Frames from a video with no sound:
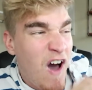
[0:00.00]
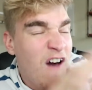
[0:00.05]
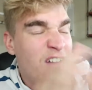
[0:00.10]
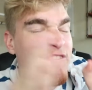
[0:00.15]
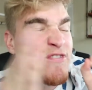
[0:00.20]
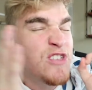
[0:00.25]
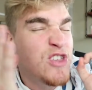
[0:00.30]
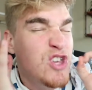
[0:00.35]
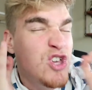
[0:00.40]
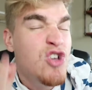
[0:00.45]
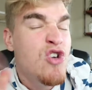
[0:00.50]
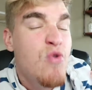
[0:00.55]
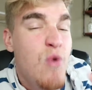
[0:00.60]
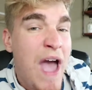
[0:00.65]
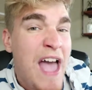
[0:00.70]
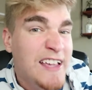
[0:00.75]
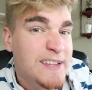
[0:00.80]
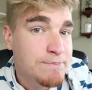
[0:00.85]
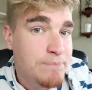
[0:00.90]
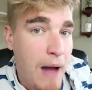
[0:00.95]
of the
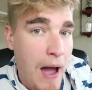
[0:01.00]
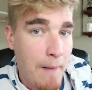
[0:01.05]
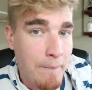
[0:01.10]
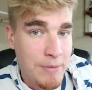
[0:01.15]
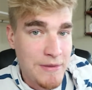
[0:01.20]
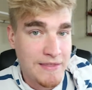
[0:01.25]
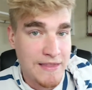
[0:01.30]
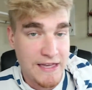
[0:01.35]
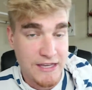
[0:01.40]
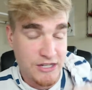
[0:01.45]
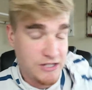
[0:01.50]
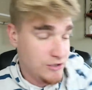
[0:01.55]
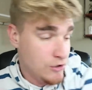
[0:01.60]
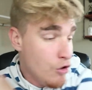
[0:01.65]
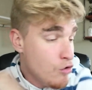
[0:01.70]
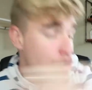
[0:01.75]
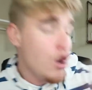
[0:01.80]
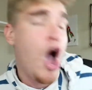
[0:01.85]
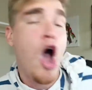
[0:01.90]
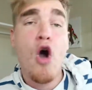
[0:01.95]
US population.
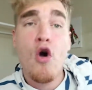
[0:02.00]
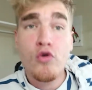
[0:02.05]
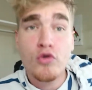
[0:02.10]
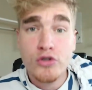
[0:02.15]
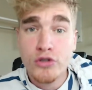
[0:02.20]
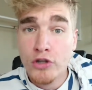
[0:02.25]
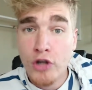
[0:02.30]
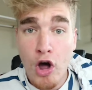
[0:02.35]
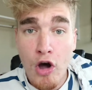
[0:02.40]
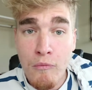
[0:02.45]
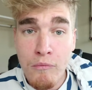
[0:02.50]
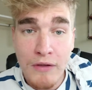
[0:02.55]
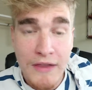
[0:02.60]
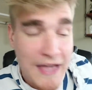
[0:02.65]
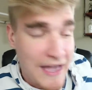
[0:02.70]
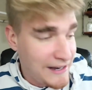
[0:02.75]
Who knows globally?